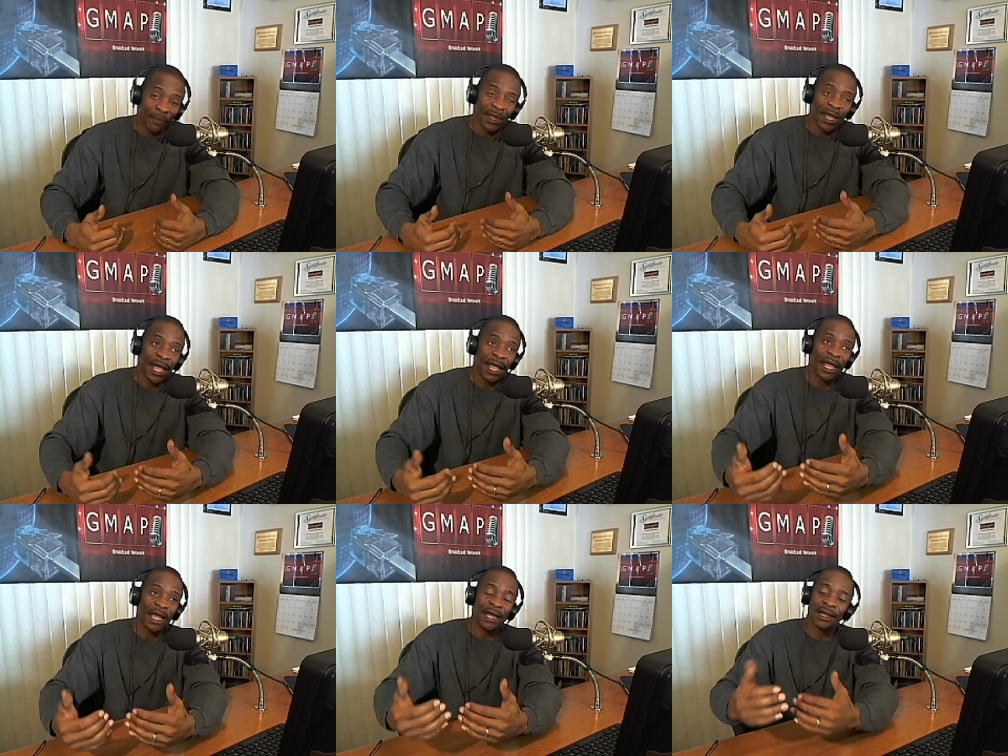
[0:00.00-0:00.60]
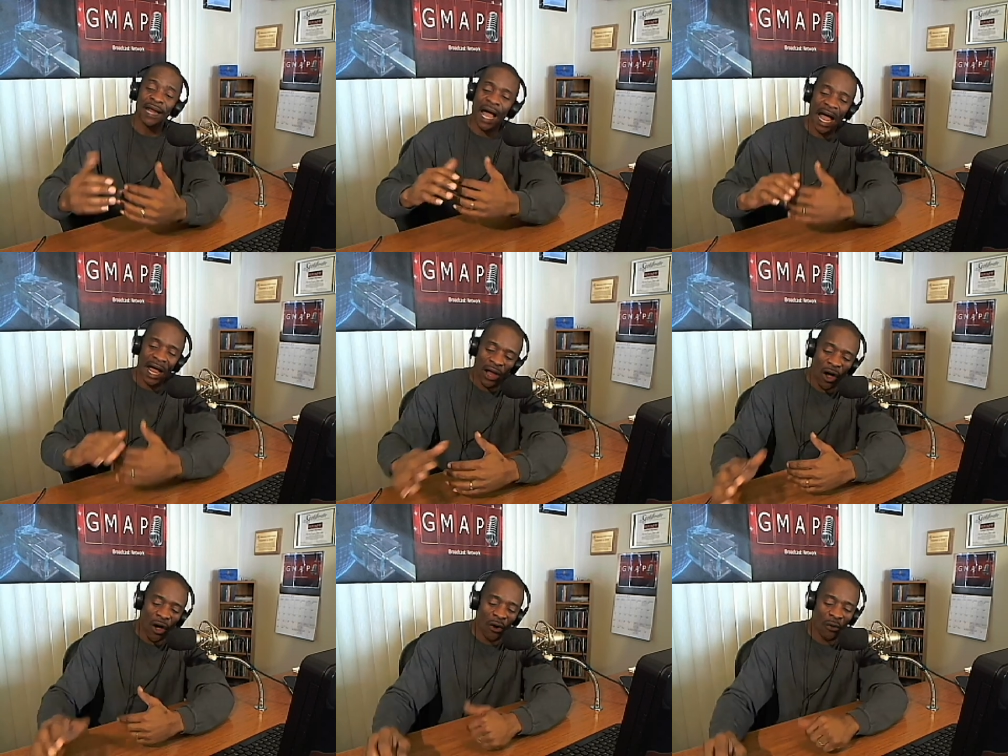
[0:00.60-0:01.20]
And I
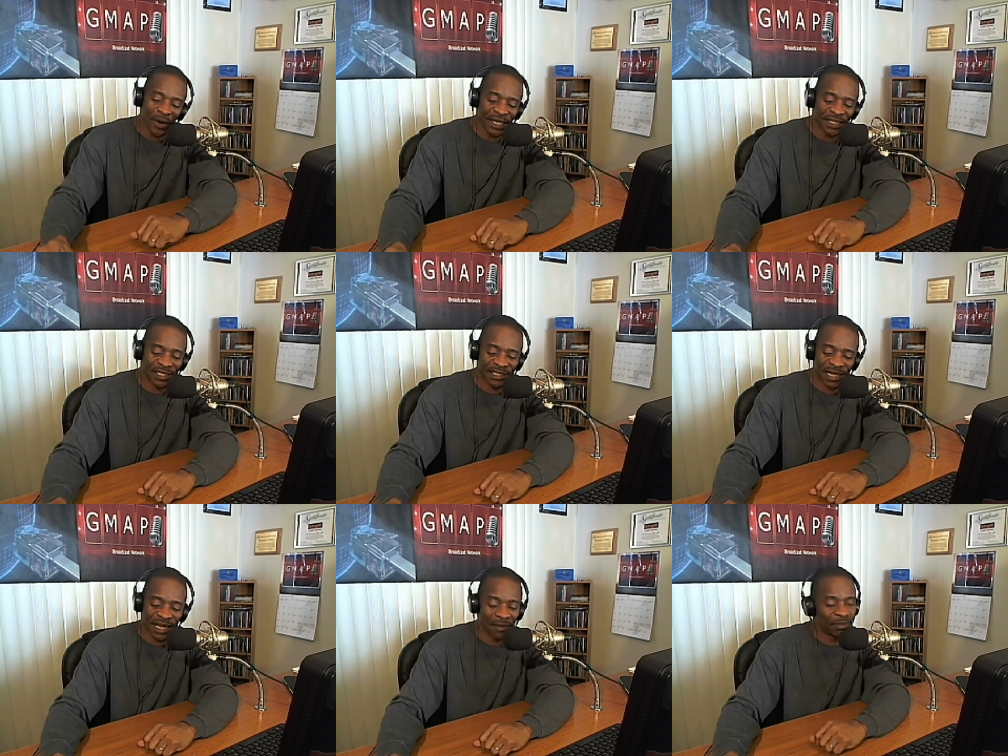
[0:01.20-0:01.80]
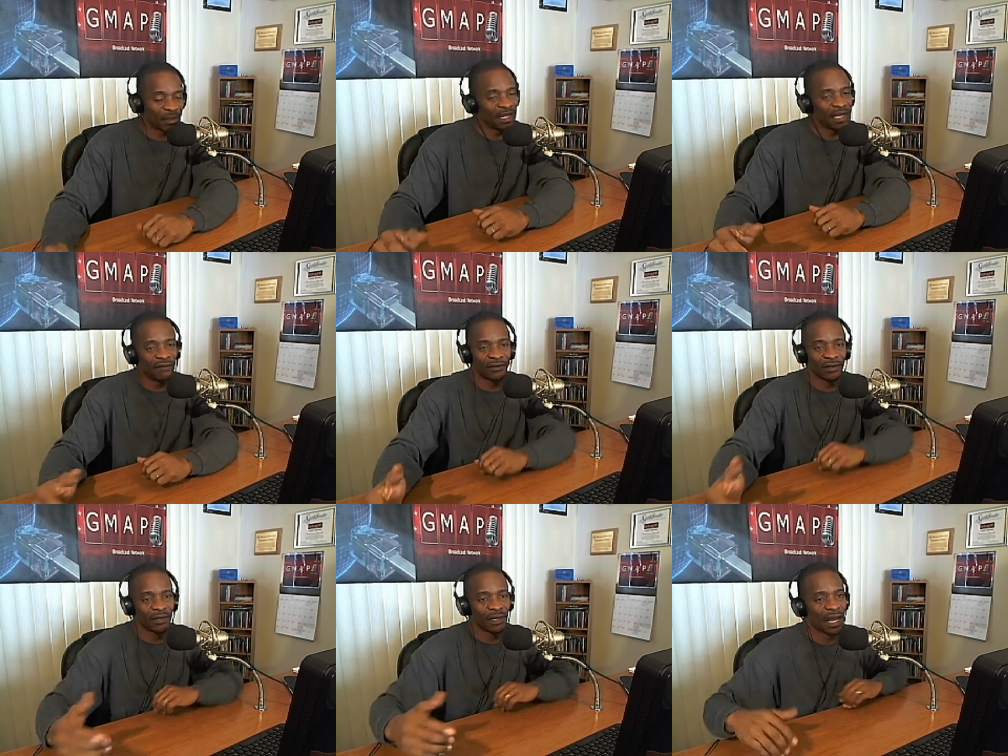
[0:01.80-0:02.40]
always say, believe it
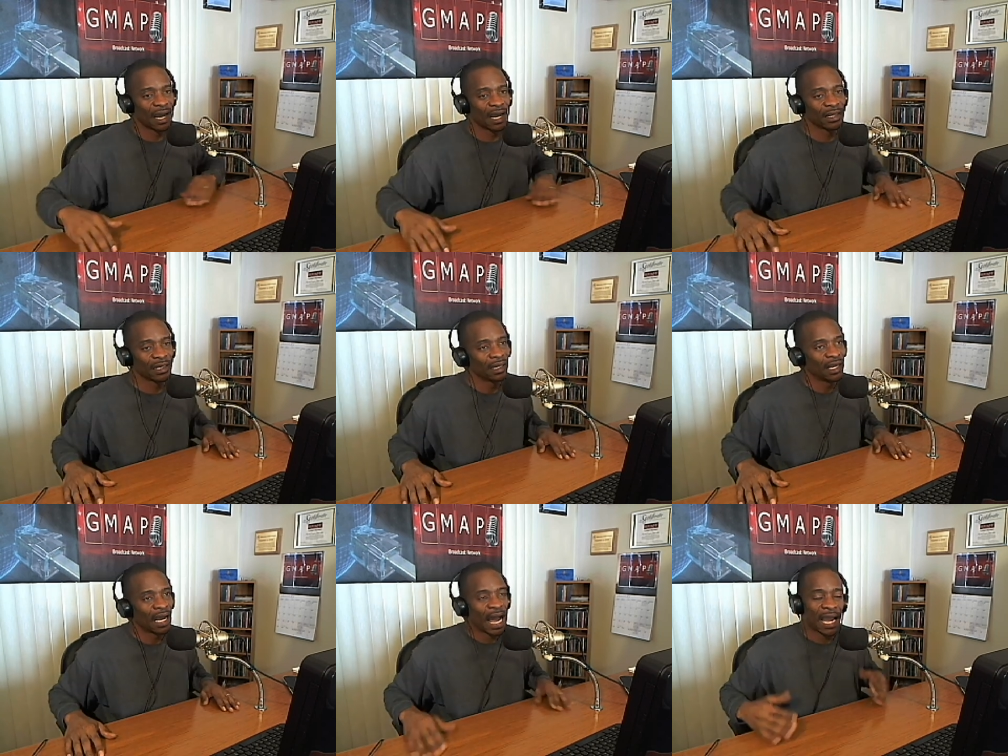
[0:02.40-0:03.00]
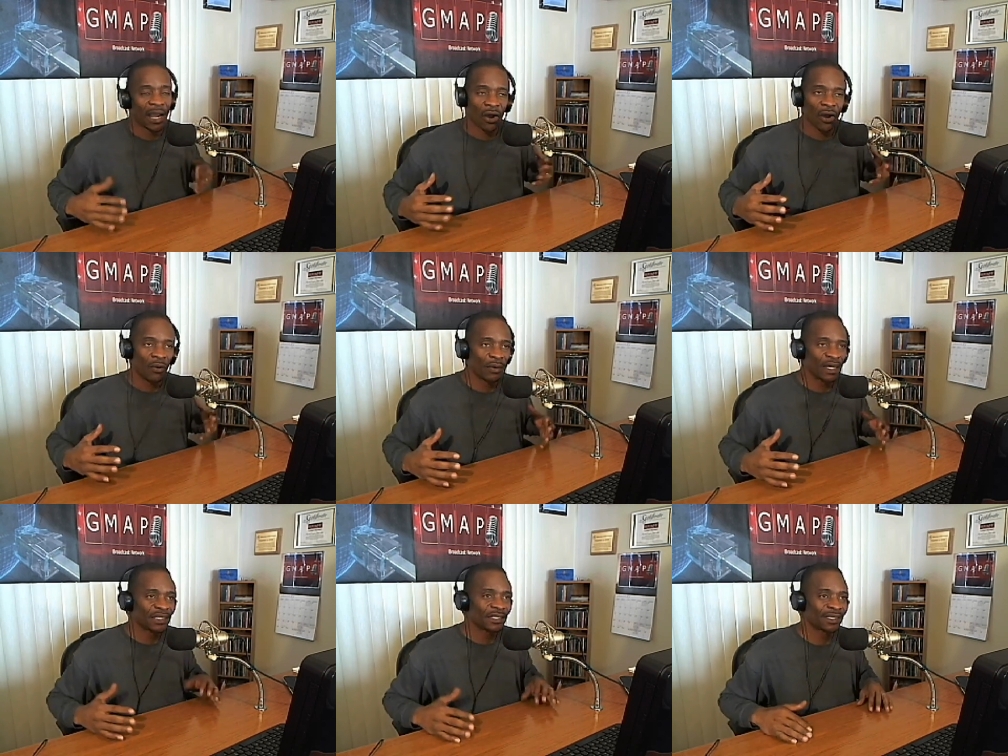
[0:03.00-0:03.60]
or not, I
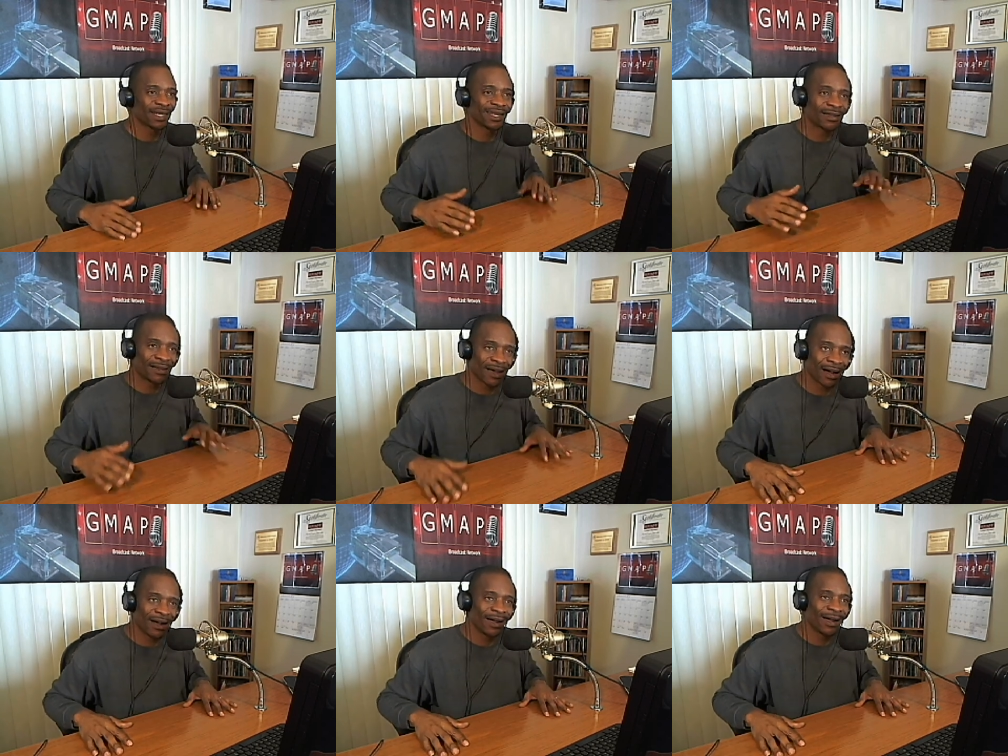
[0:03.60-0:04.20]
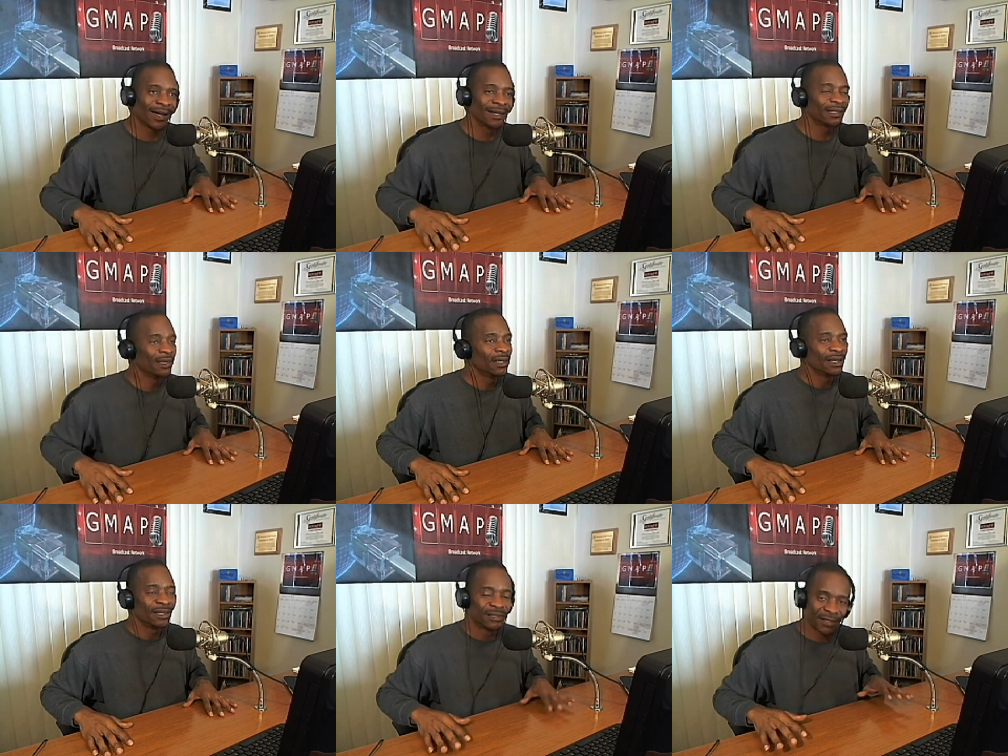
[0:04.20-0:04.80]
always say, God
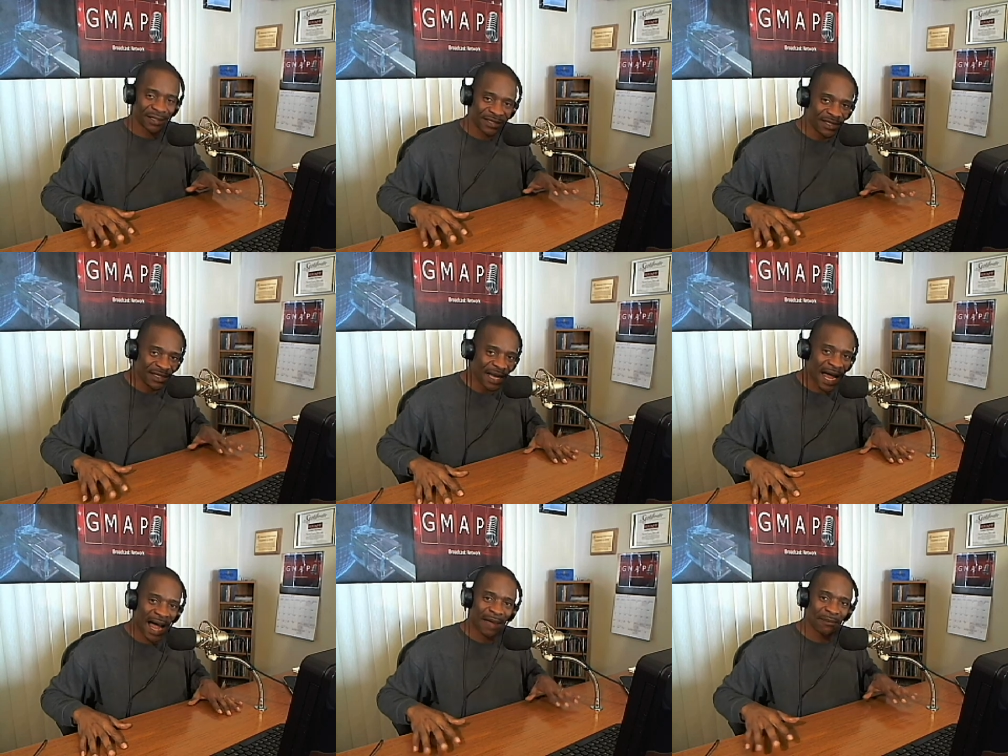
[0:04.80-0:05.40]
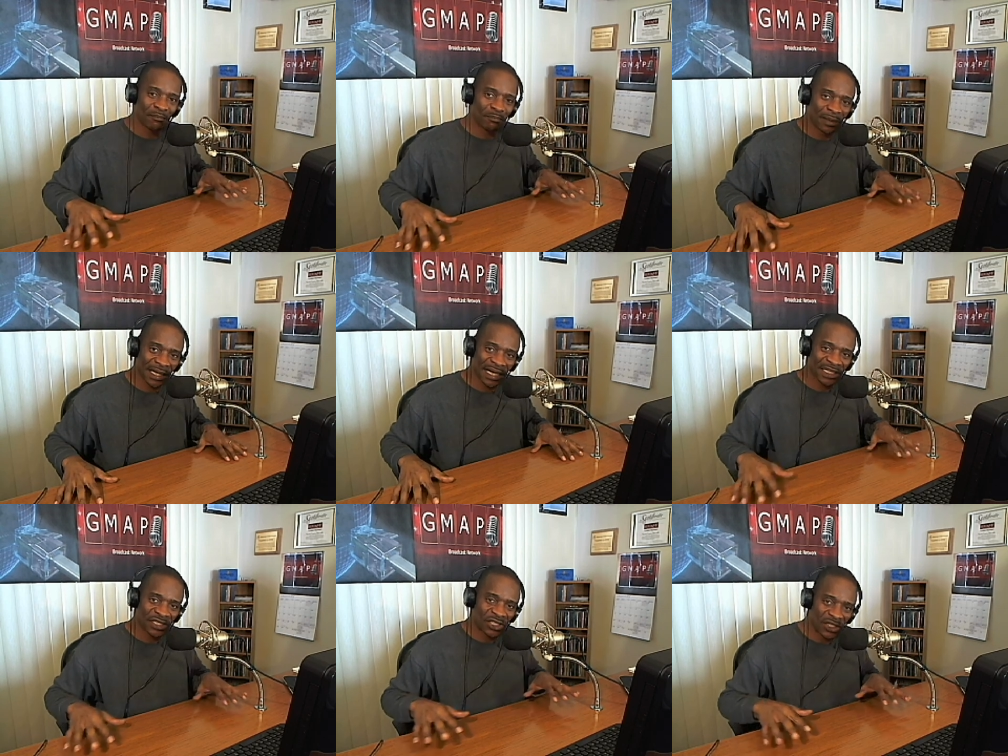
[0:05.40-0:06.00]
does not
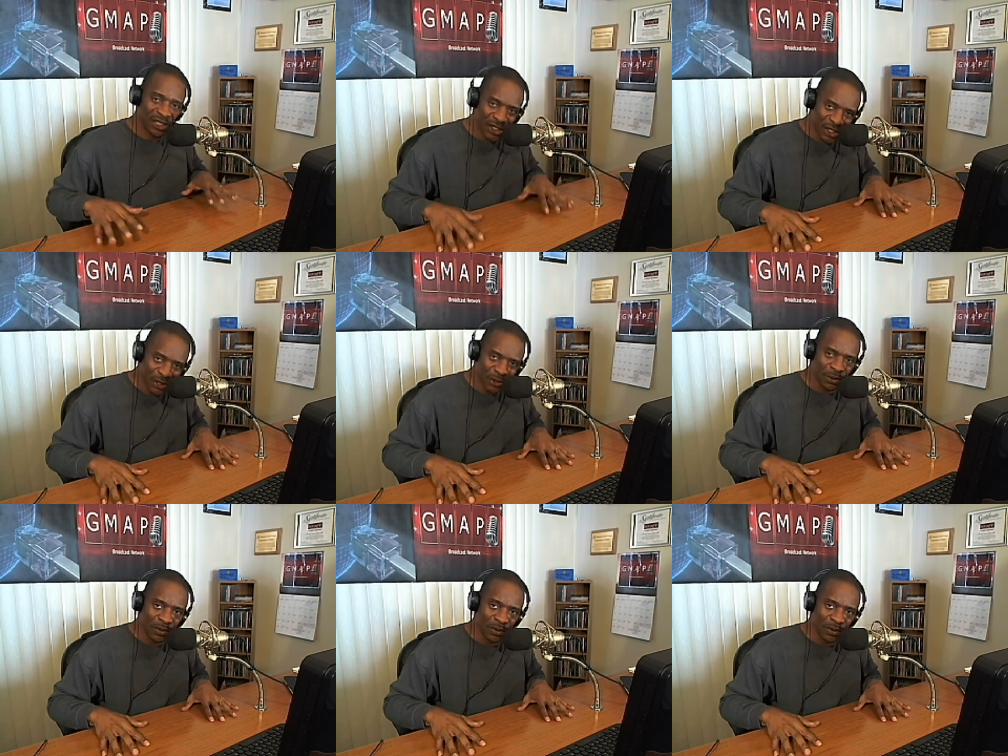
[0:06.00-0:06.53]
bless you